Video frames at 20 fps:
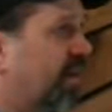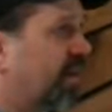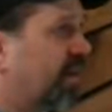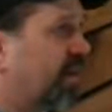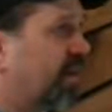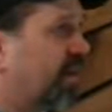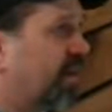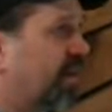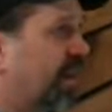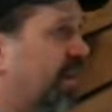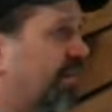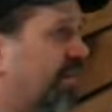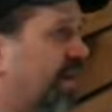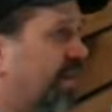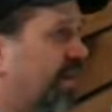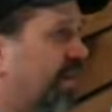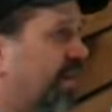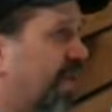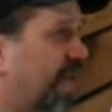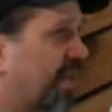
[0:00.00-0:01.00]
melting
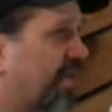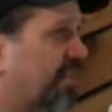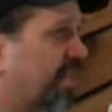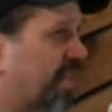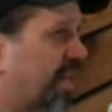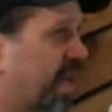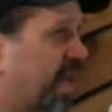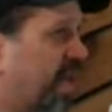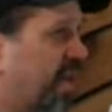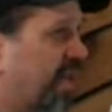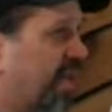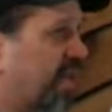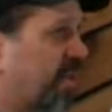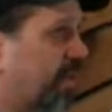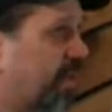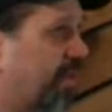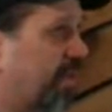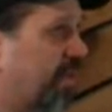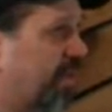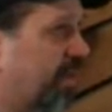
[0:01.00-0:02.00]
plastic, kind of like the
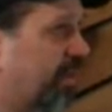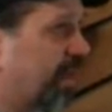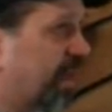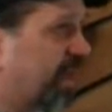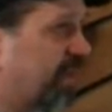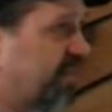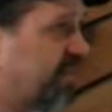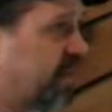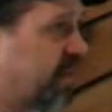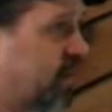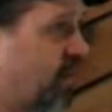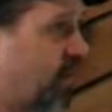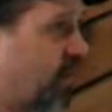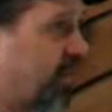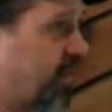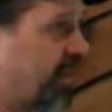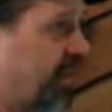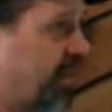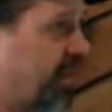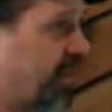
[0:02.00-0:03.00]
melting plastic
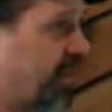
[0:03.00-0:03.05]
corpsing.